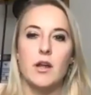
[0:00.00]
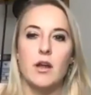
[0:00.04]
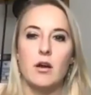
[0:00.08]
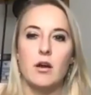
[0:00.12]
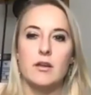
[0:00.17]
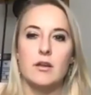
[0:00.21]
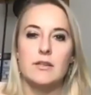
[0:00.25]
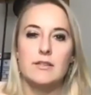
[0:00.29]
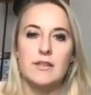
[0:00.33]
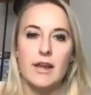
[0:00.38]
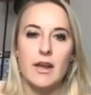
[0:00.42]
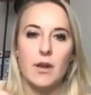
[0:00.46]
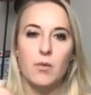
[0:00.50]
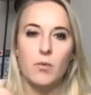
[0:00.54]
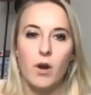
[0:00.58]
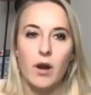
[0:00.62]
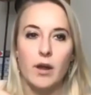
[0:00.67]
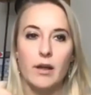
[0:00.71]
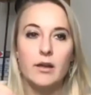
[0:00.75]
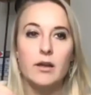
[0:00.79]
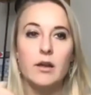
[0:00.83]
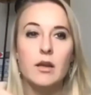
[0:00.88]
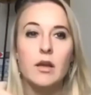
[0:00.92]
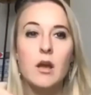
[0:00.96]
on day
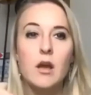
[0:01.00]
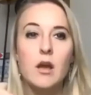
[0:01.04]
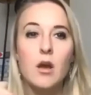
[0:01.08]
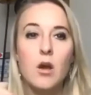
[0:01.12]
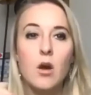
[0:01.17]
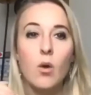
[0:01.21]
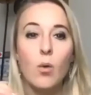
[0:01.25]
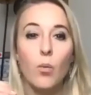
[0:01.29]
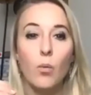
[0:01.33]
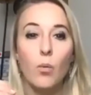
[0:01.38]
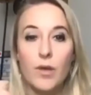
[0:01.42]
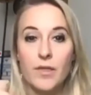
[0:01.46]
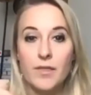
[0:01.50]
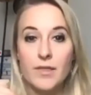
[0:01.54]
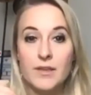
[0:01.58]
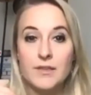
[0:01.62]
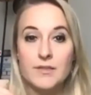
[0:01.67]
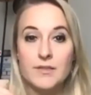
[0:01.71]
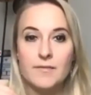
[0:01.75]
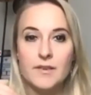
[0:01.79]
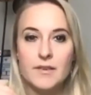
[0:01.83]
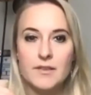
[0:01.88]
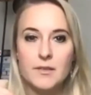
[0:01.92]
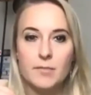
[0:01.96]
one with this
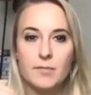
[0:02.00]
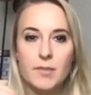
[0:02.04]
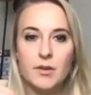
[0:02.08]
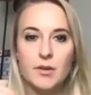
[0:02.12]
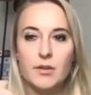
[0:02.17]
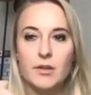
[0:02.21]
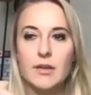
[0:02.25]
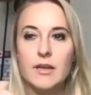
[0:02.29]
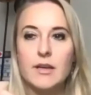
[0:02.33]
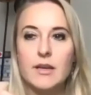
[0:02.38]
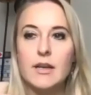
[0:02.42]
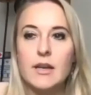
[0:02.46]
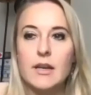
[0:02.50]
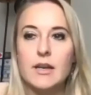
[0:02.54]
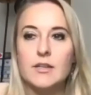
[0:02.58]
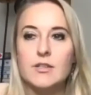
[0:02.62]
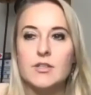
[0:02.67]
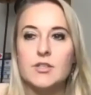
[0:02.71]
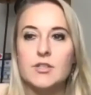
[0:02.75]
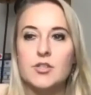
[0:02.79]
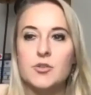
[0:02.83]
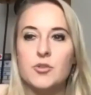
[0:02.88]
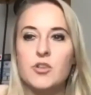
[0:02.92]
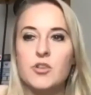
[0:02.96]
visibility is
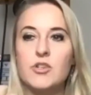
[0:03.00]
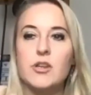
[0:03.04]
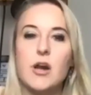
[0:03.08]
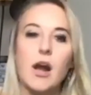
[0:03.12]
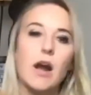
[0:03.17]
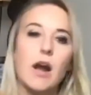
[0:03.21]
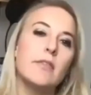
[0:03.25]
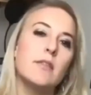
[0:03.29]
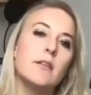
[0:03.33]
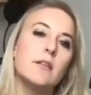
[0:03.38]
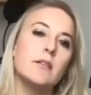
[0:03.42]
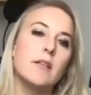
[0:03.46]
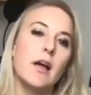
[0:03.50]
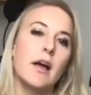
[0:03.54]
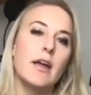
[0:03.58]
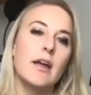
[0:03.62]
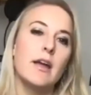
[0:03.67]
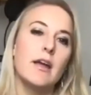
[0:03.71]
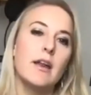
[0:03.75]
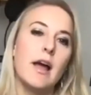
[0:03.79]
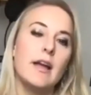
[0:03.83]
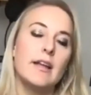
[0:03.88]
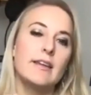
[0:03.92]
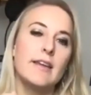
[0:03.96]
to shine the
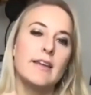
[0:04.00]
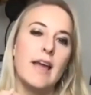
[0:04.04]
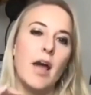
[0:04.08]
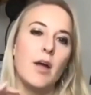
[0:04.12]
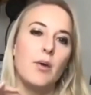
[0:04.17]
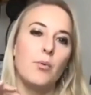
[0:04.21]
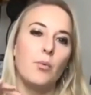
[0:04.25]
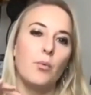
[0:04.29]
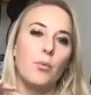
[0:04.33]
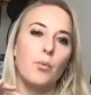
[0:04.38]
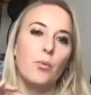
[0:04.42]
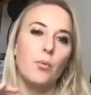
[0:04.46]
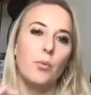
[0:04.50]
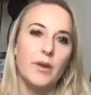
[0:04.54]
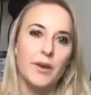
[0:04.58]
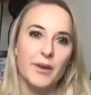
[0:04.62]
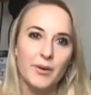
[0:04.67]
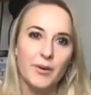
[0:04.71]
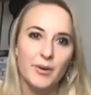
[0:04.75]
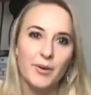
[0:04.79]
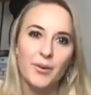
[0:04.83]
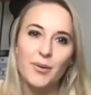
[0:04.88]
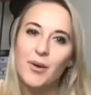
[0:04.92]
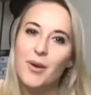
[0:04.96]
light and get
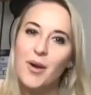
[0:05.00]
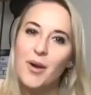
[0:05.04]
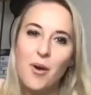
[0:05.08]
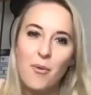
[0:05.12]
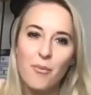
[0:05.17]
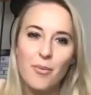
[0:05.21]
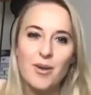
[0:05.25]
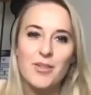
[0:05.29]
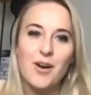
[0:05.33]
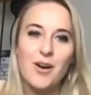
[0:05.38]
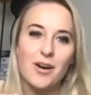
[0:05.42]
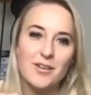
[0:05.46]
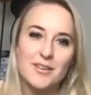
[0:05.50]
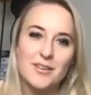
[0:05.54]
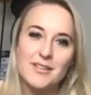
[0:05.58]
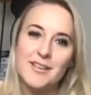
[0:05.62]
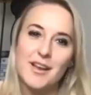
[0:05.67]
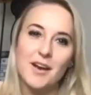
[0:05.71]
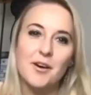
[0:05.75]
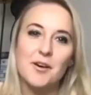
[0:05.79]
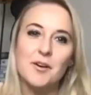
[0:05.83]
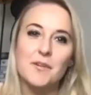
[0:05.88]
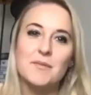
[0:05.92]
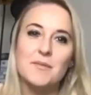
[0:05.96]
real with
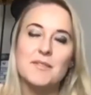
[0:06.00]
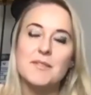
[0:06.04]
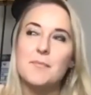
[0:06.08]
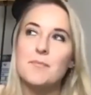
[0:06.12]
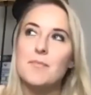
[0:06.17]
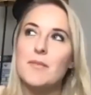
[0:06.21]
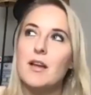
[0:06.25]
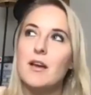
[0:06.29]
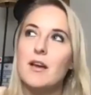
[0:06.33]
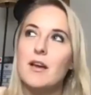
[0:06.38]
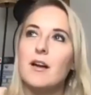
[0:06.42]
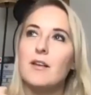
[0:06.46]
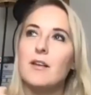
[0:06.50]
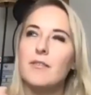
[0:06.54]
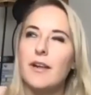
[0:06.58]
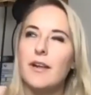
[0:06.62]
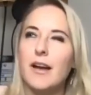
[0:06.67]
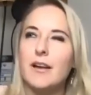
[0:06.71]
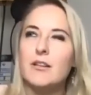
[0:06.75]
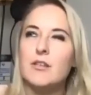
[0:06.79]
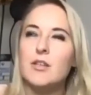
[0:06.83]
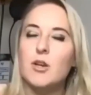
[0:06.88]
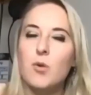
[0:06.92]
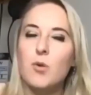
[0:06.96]
ourselves. I feel like
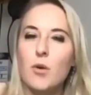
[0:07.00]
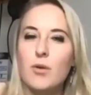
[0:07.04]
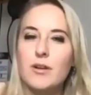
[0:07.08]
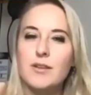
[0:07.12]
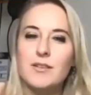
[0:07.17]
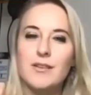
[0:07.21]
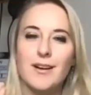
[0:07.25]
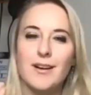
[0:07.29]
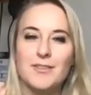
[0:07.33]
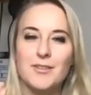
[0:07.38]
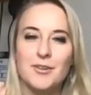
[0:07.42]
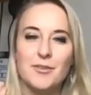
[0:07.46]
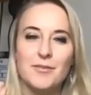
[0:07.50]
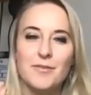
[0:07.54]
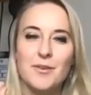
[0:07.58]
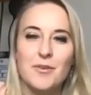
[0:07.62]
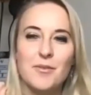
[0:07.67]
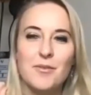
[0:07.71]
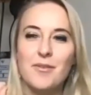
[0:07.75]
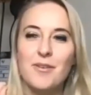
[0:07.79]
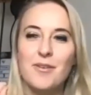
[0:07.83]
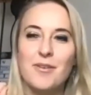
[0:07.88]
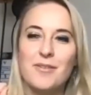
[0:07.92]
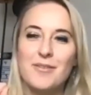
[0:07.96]
I just quoted Dr.
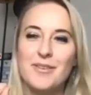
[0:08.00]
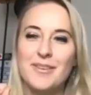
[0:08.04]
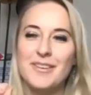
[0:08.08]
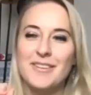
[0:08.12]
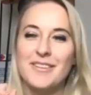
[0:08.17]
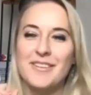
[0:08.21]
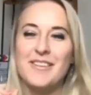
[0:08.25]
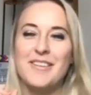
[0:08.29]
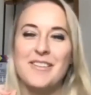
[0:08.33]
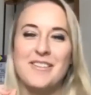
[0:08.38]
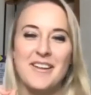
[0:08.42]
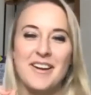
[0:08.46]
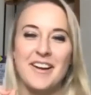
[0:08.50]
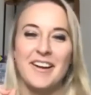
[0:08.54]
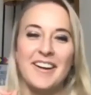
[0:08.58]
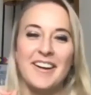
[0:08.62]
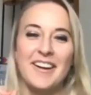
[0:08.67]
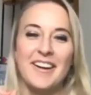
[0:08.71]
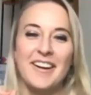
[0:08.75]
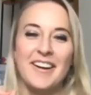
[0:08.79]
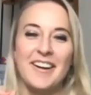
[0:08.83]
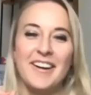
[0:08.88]
Phil there.